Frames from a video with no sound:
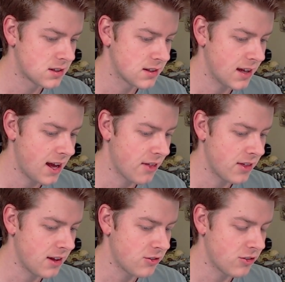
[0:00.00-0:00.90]
yeah, I
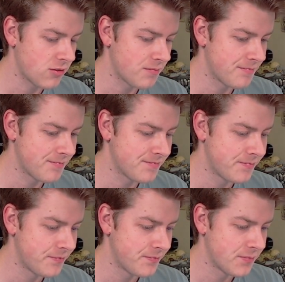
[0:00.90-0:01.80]
think it's
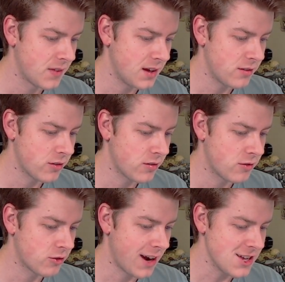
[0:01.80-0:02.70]
the
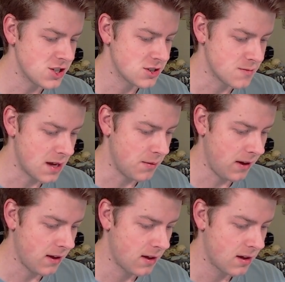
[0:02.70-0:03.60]
scratches
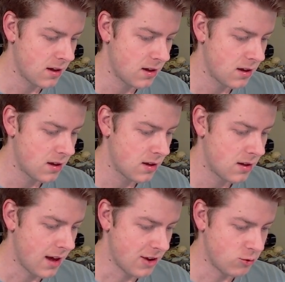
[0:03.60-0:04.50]
maybe.
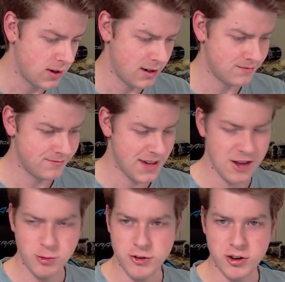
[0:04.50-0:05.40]
Edgeware
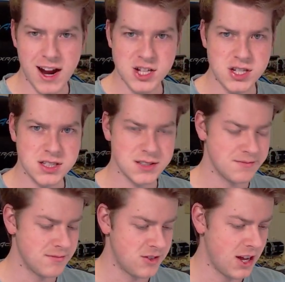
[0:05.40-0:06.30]
scratches
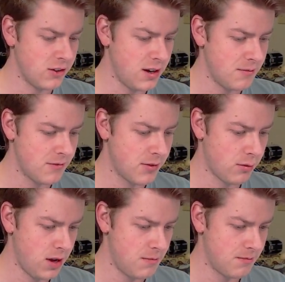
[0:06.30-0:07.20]
and centering,
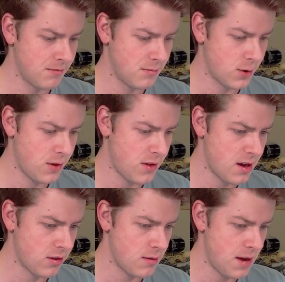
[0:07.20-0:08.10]
three
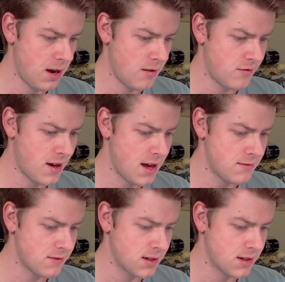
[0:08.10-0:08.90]
things that made it a 5.